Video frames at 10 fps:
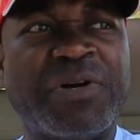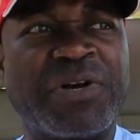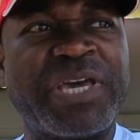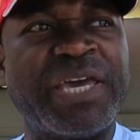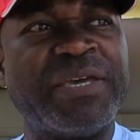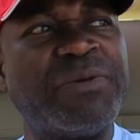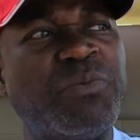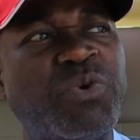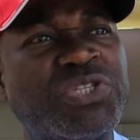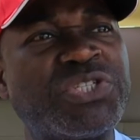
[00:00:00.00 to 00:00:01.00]
Okay,
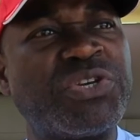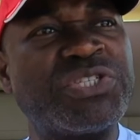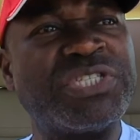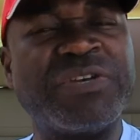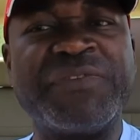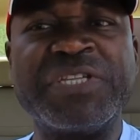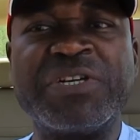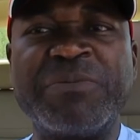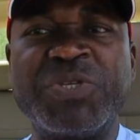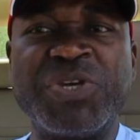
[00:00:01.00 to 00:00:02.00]
what sources of
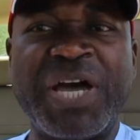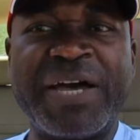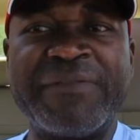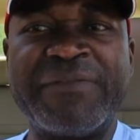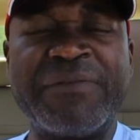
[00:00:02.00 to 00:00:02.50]
income do you have?